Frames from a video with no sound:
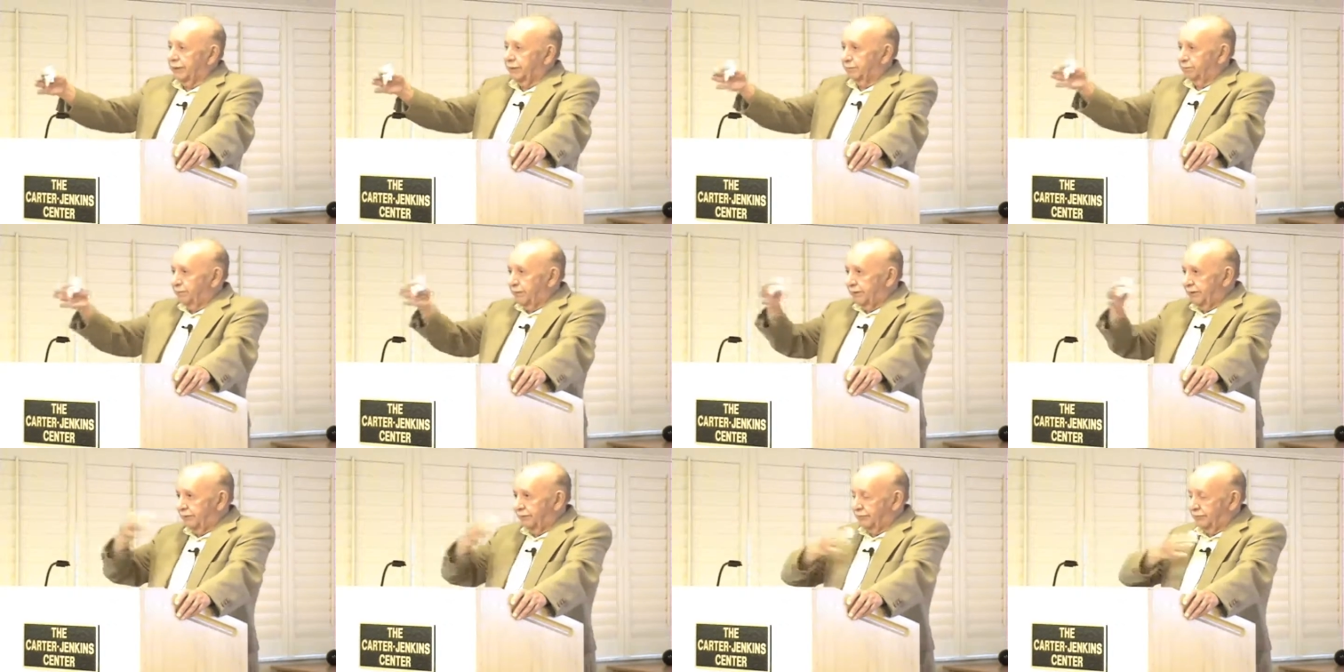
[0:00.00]
That
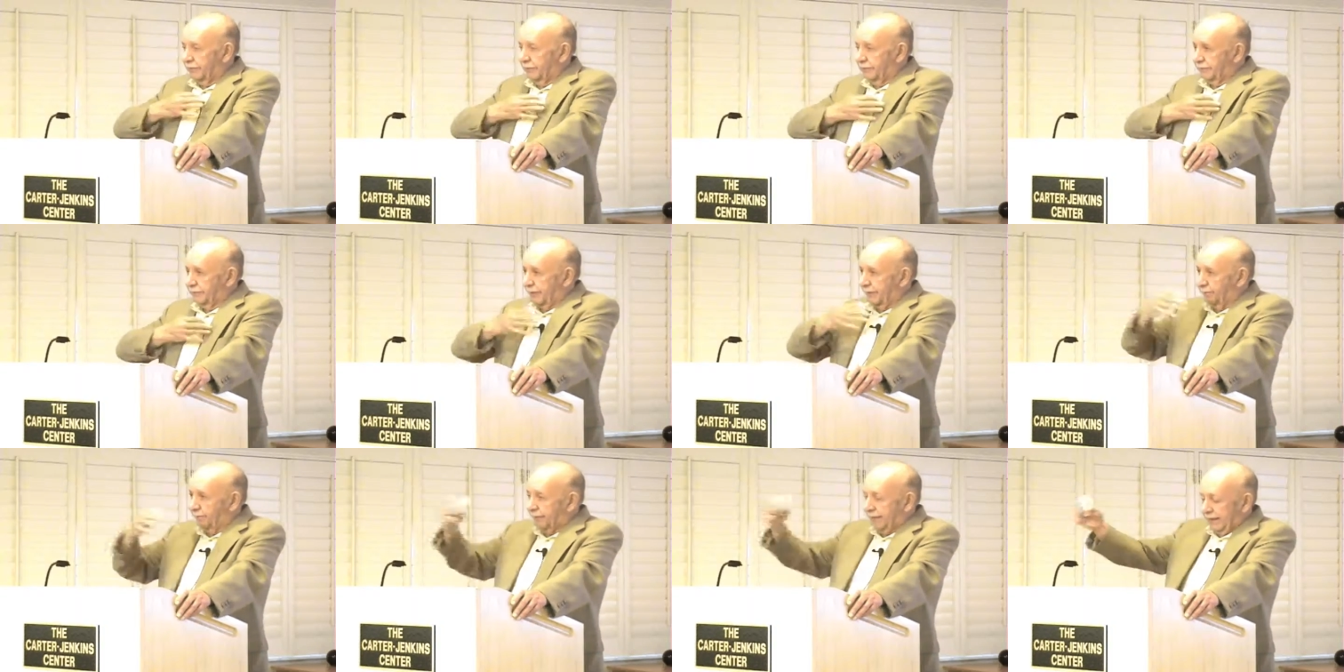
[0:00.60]
means
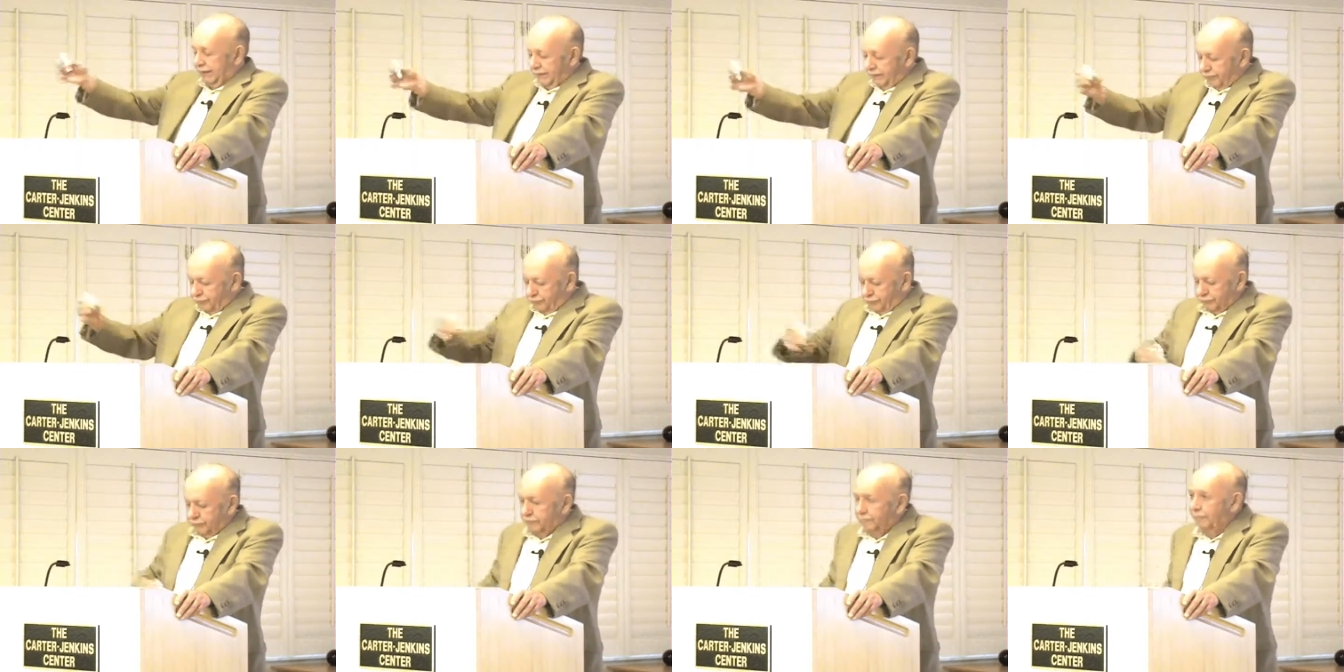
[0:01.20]

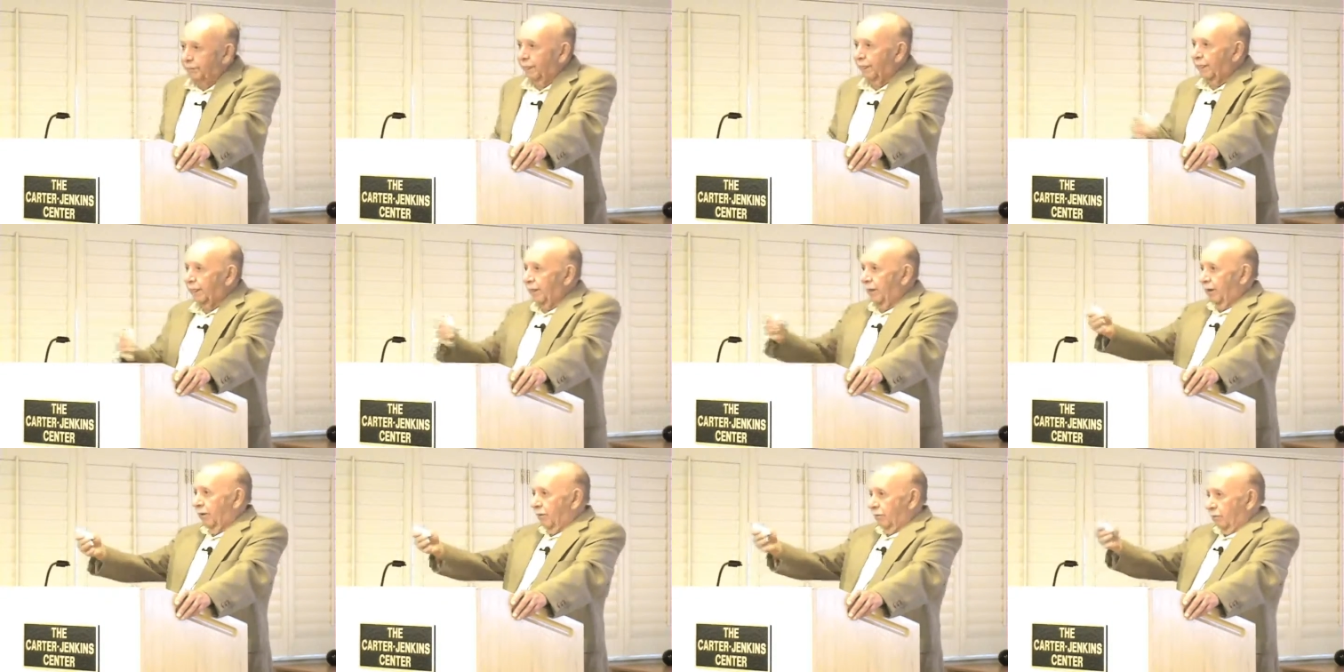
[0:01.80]
separation
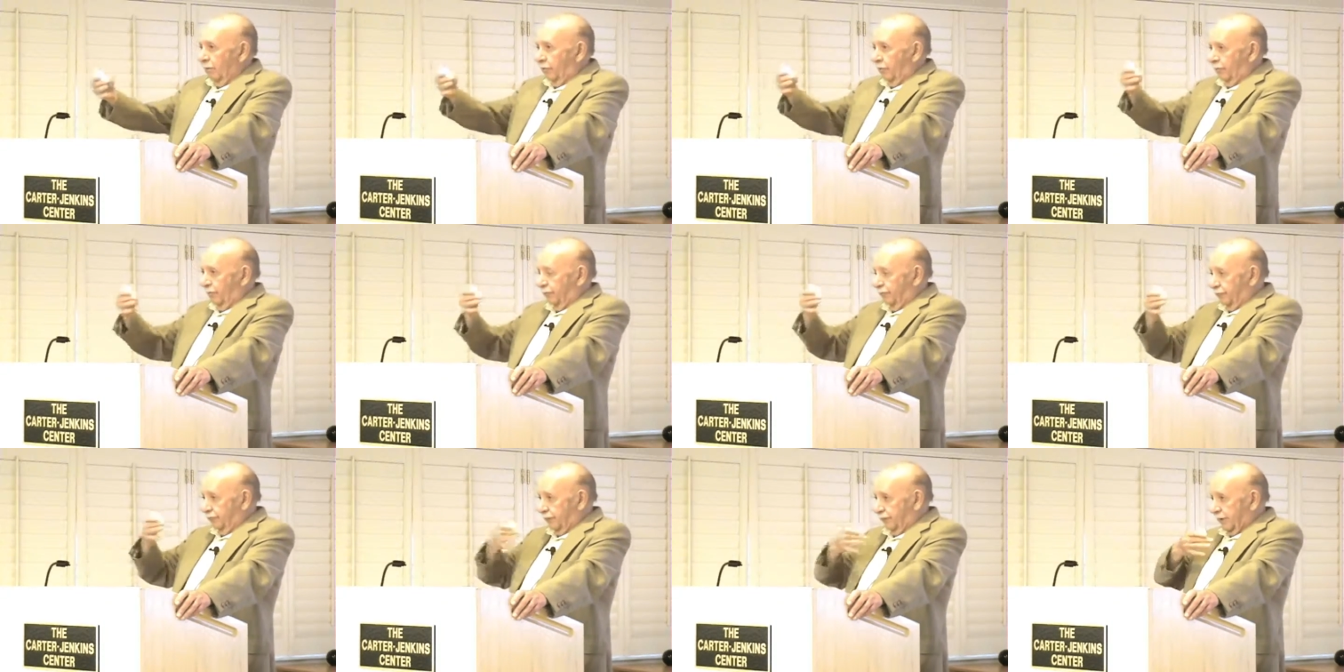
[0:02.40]
of
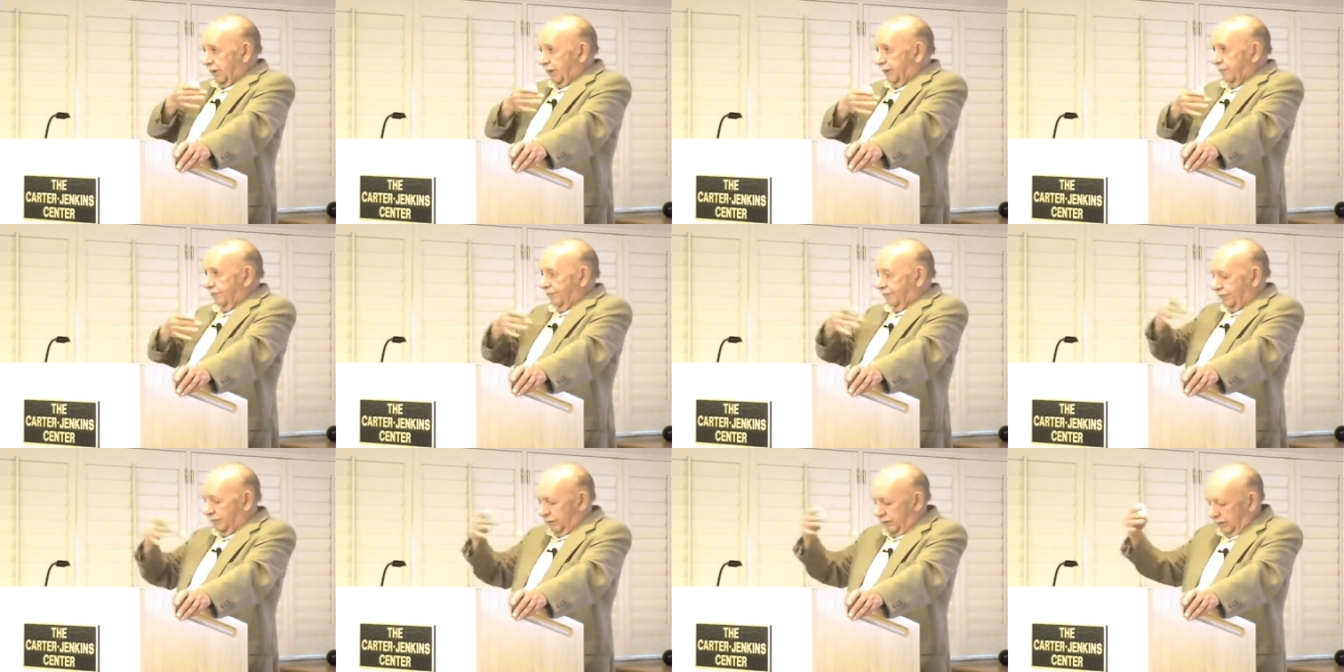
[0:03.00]

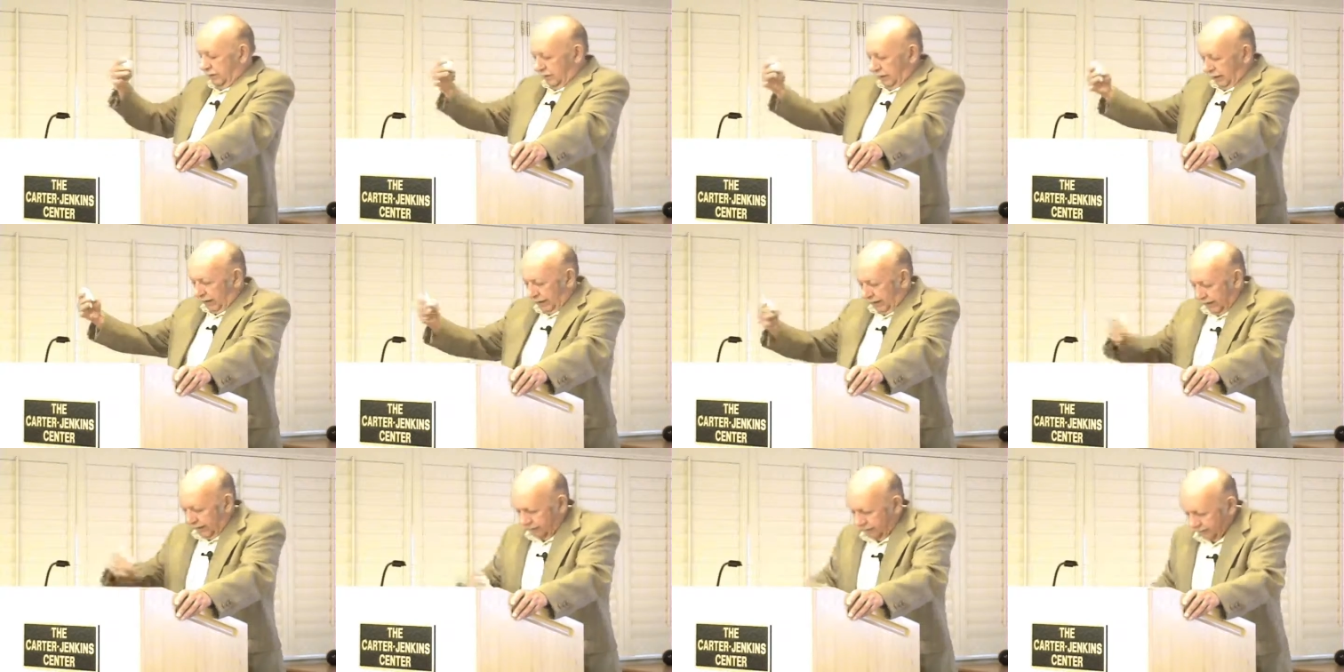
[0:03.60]
self
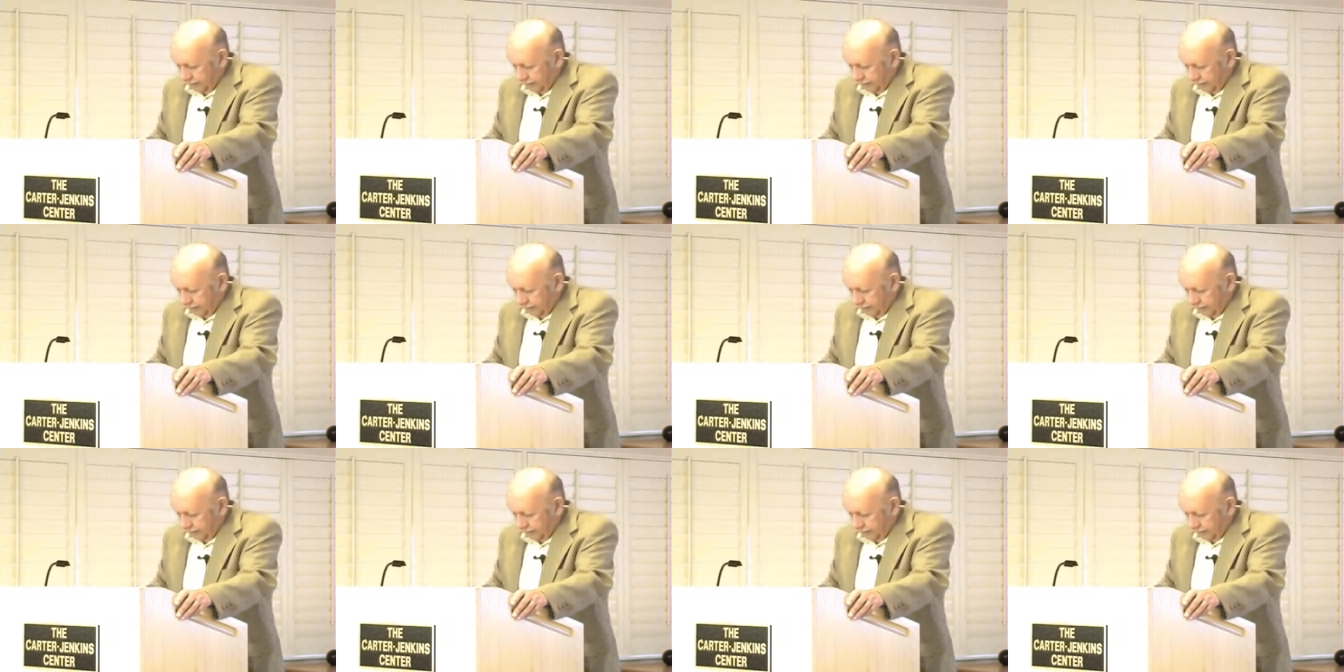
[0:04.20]
and